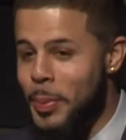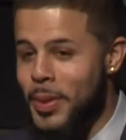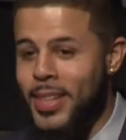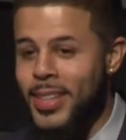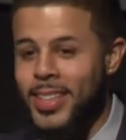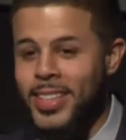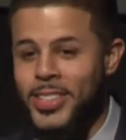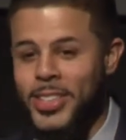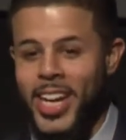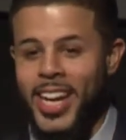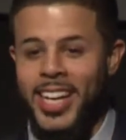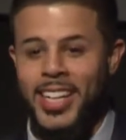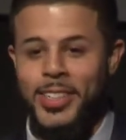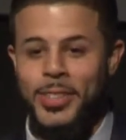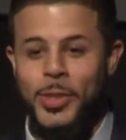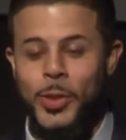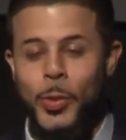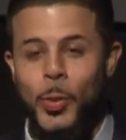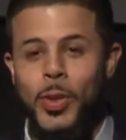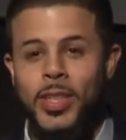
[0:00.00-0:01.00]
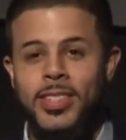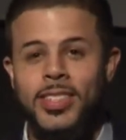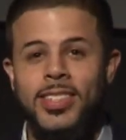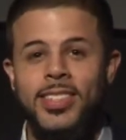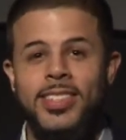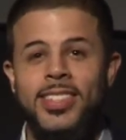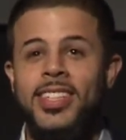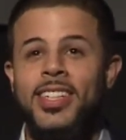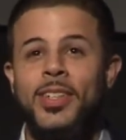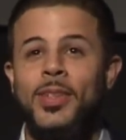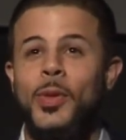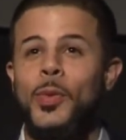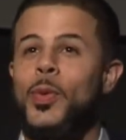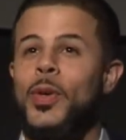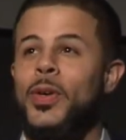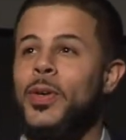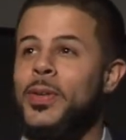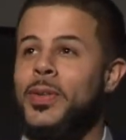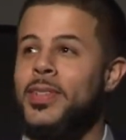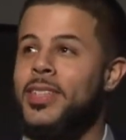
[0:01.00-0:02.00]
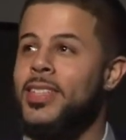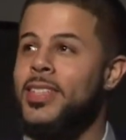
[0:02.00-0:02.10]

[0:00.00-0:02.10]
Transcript: be the change you wish to see in the world?